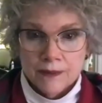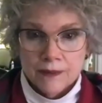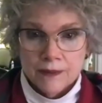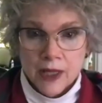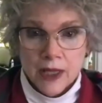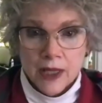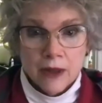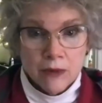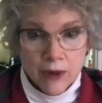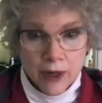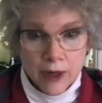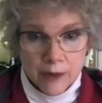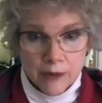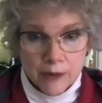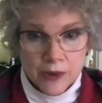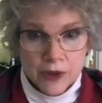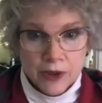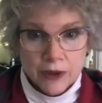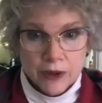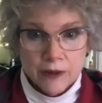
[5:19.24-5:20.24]
He
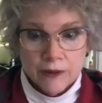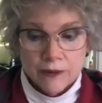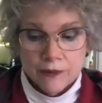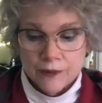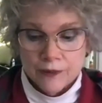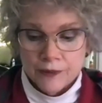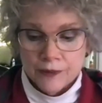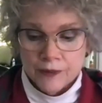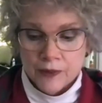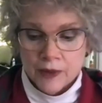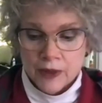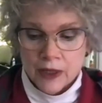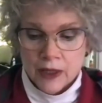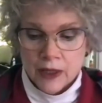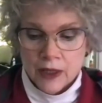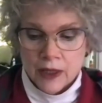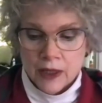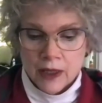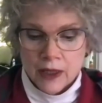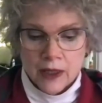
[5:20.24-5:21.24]
rapes her.
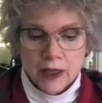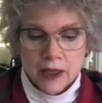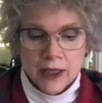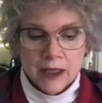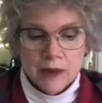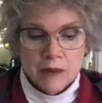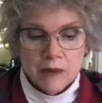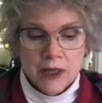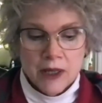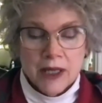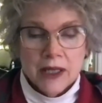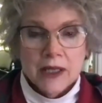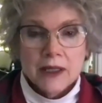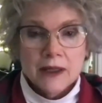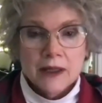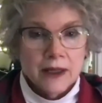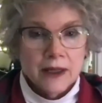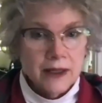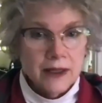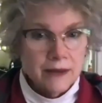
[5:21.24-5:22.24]
And
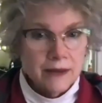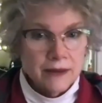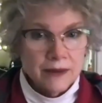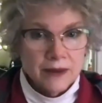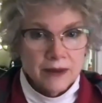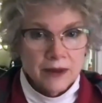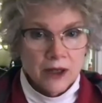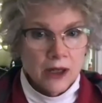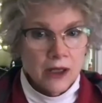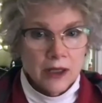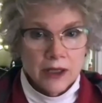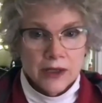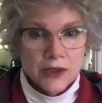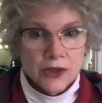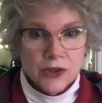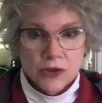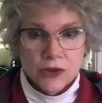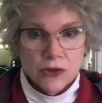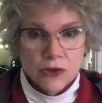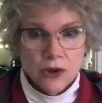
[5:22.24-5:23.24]
immediately, all his
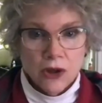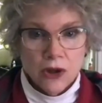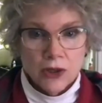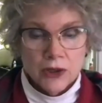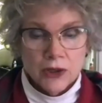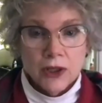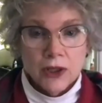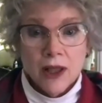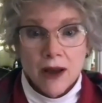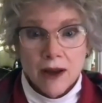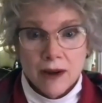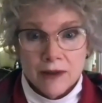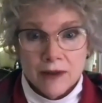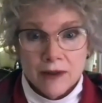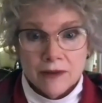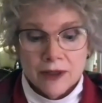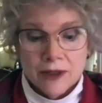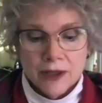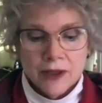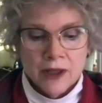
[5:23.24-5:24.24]
so-called
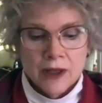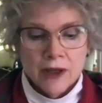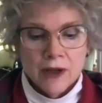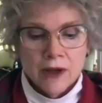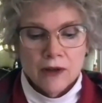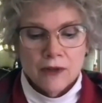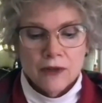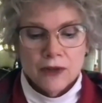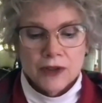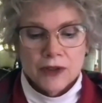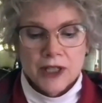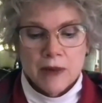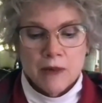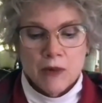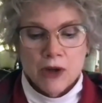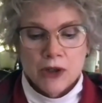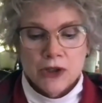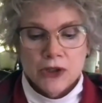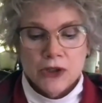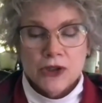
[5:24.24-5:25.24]
love for
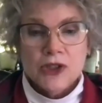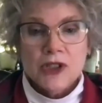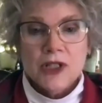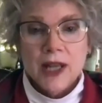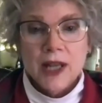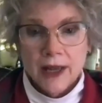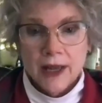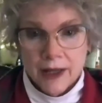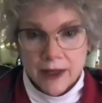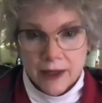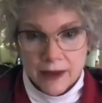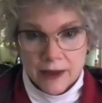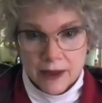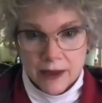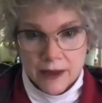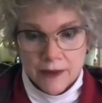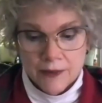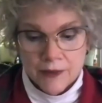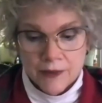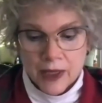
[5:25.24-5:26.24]
Tamar turns to hate,
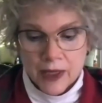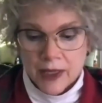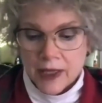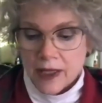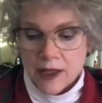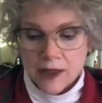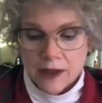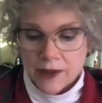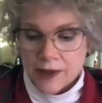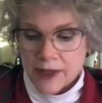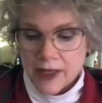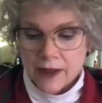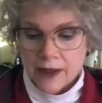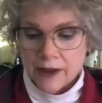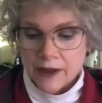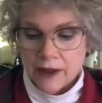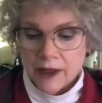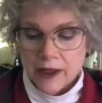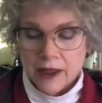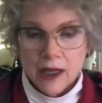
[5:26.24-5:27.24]
and he yells at her
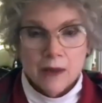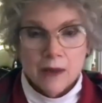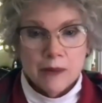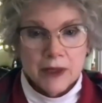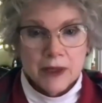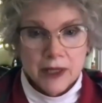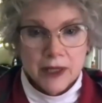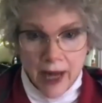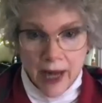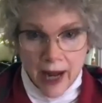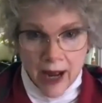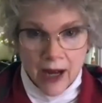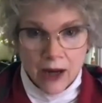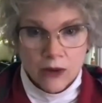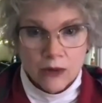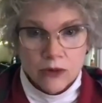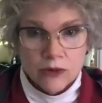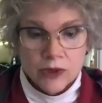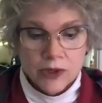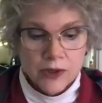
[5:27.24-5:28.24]
to get up and get
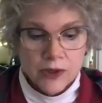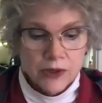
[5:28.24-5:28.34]
out.